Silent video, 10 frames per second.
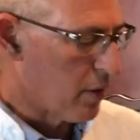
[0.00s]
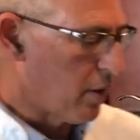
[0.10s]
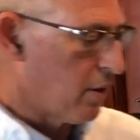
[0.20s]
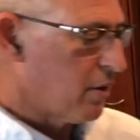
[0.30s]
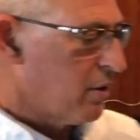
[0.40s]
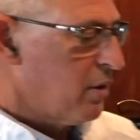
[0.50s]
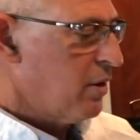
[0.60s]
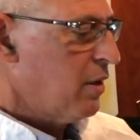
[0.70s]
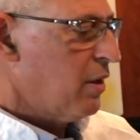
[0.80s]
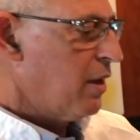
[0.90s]
here,
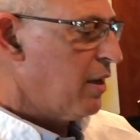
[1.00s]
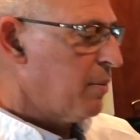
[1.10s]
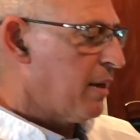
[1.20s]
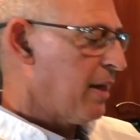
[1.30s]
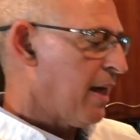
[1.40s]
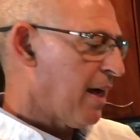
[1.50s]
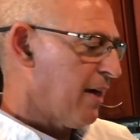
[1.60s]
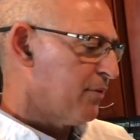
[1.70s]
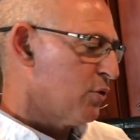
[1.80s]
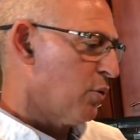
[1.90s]
and about
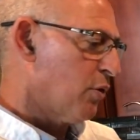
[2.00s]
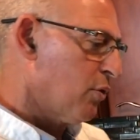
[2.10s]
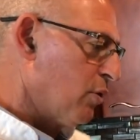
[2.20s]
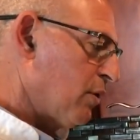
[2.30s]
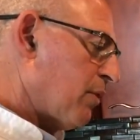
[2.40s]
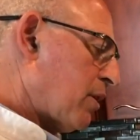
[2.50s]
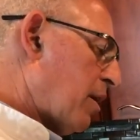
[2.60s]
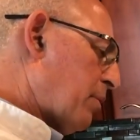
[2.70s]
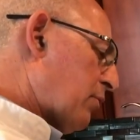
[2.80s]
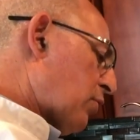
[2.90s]
1/2 to 1/3 of a cup of